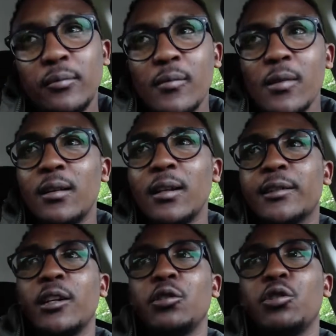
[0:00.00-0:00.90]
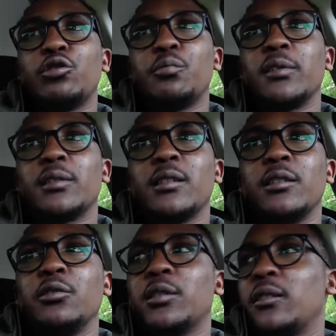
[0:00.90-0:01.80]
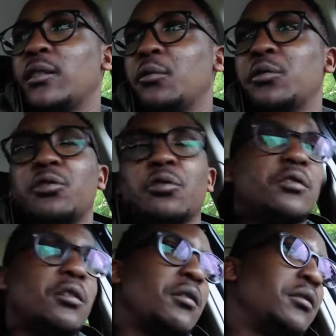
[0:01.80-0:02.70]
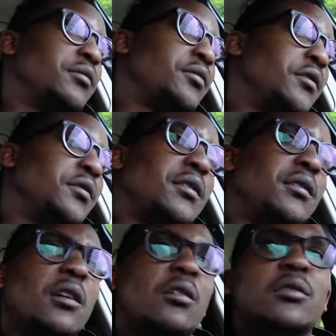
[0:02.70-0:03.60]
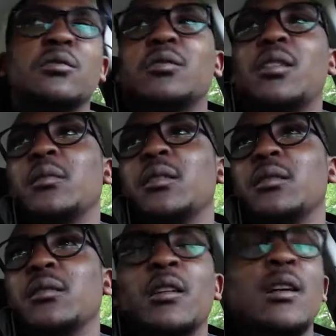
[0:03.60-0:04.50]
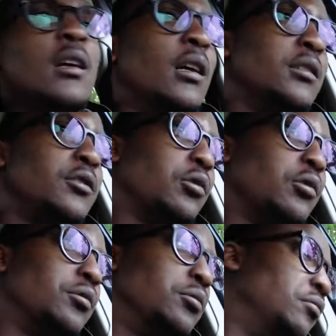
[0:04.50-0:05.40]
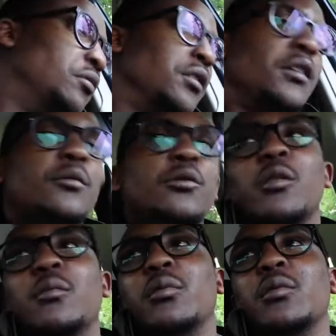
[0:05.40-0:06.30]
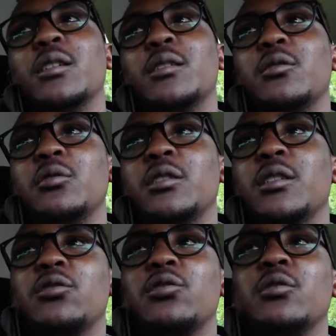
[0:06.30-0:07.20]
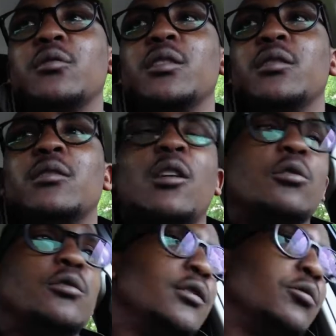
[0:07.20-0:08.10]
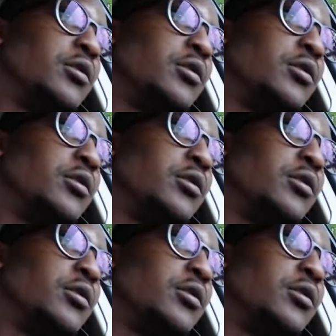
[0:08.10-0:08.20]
let's say you're going to purchase a new Tesla, which costs around fifty thousand or something. So they give you a bonus or deduction of six thousand, which